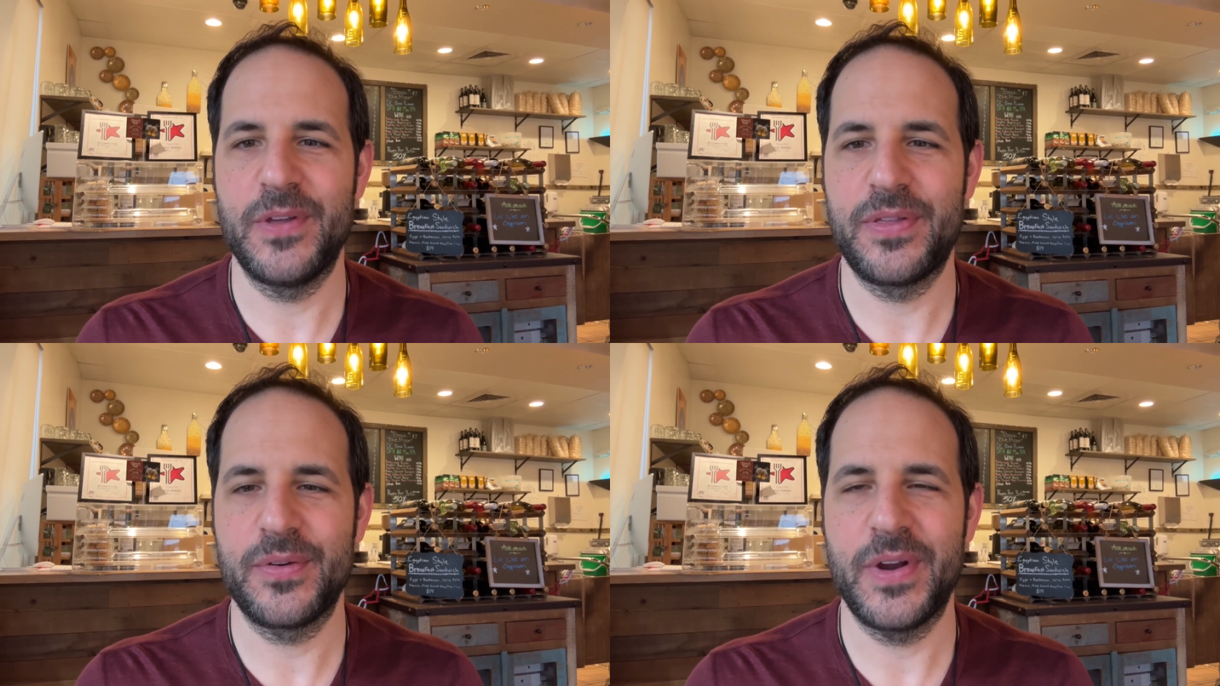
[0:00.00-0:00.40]

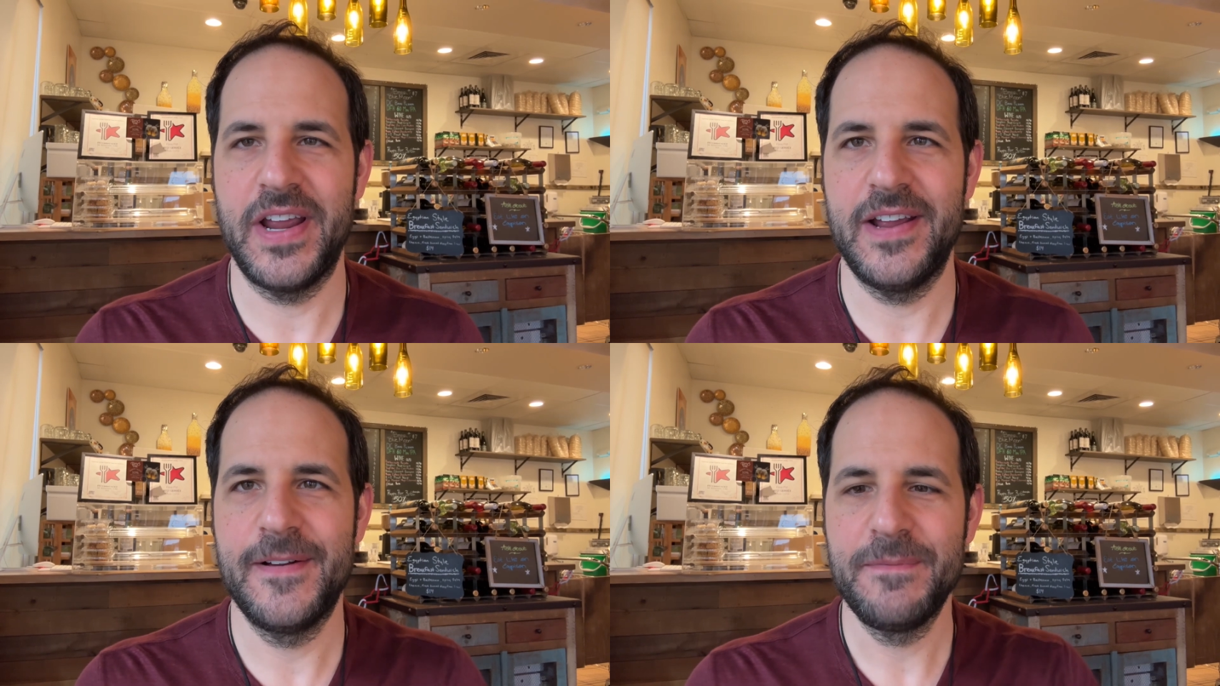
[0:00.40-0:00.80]

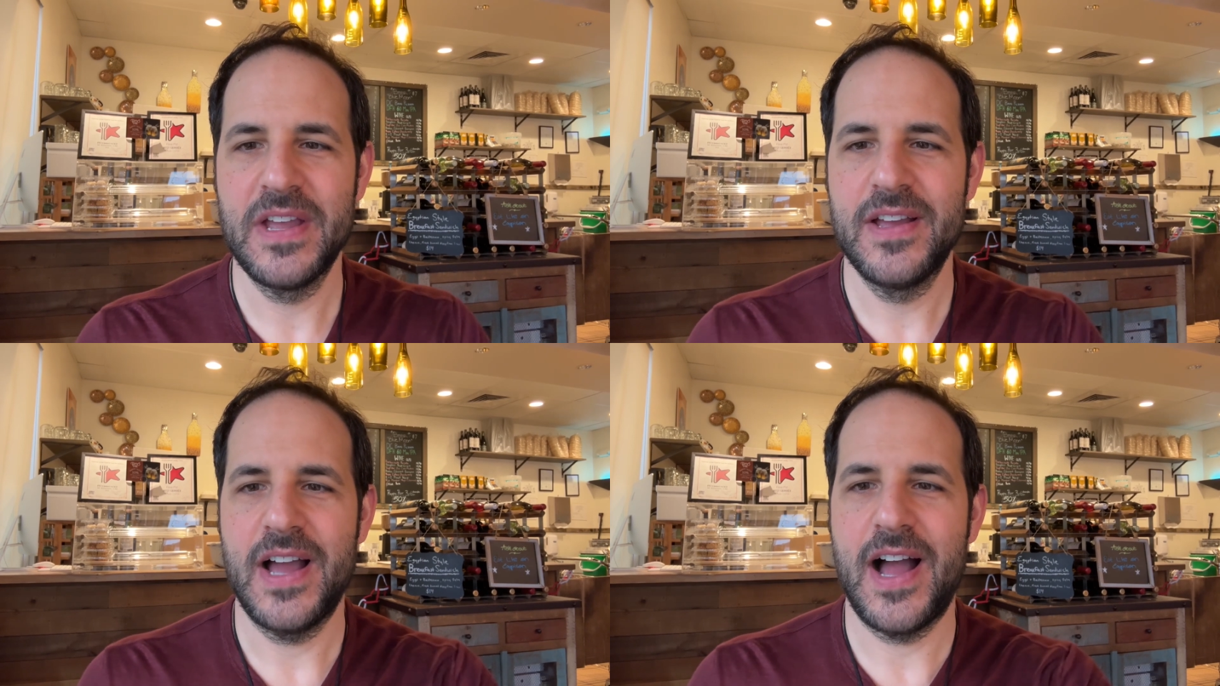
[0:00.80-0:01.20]
3
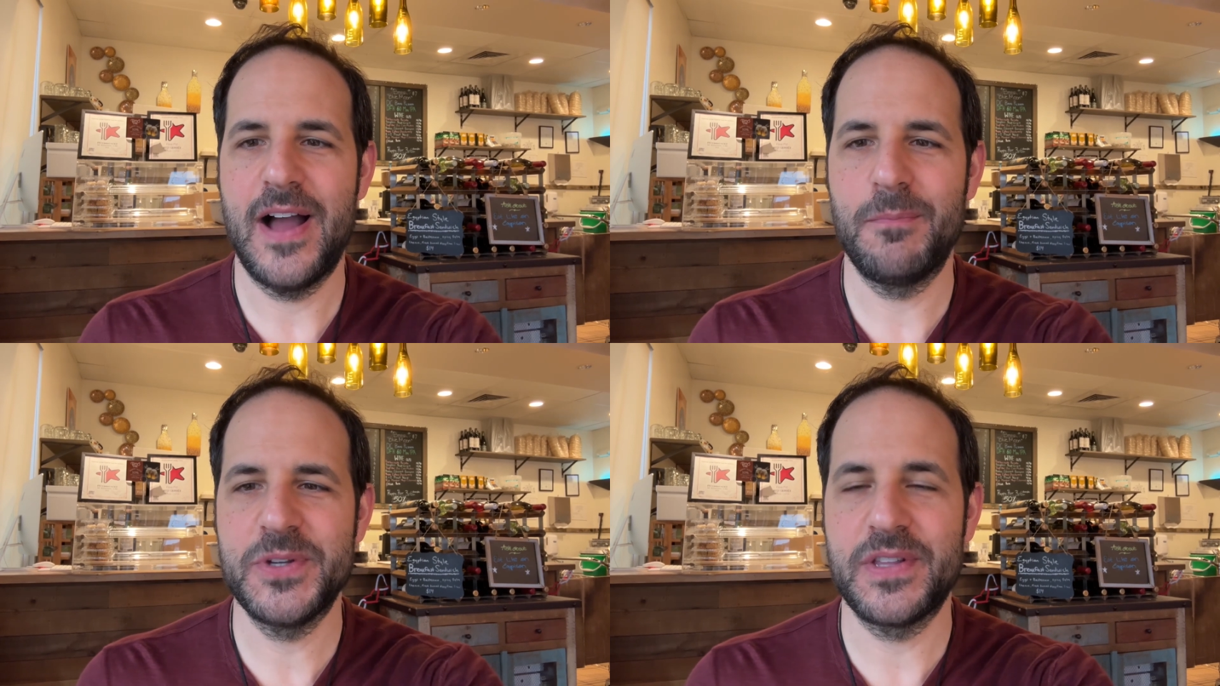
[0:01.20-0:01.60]

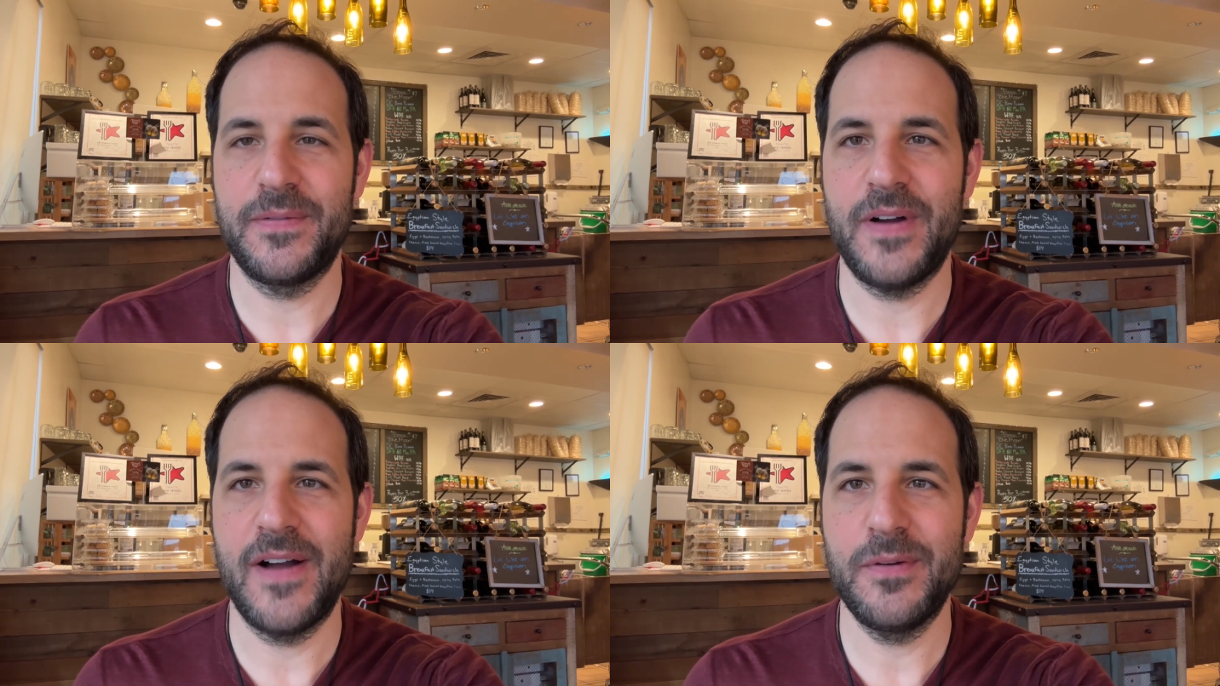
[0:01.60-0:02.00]
was the
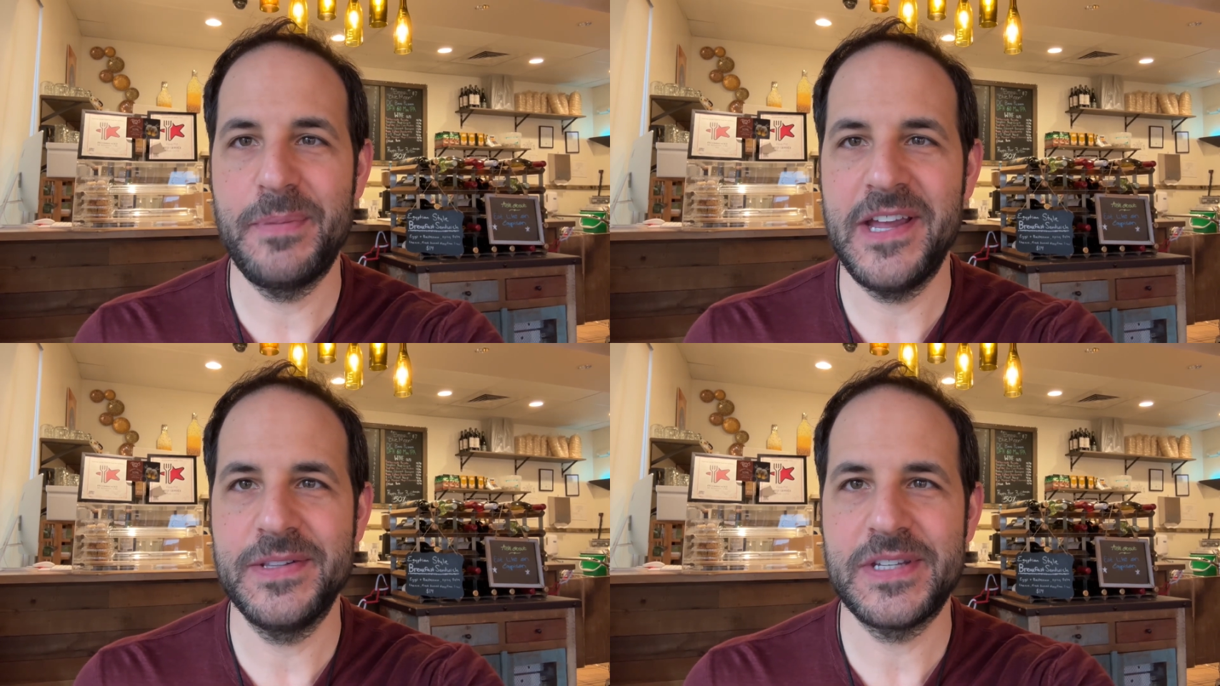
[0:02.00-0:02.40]
fava
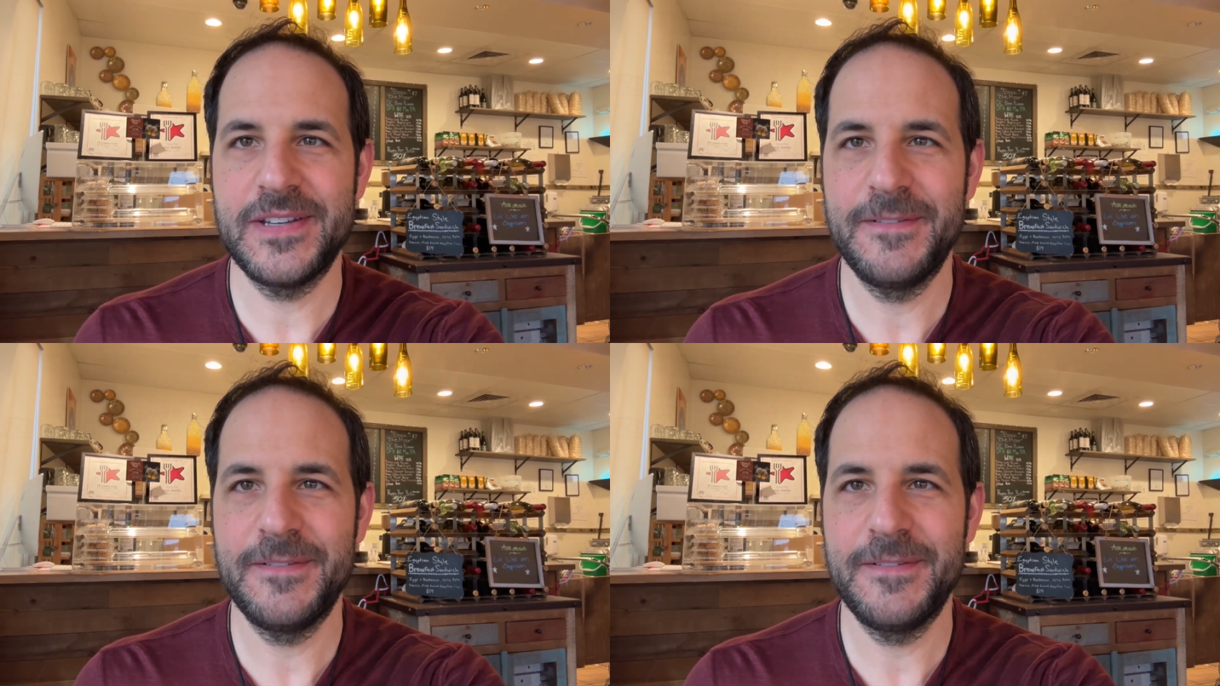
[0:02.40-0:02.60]
beans.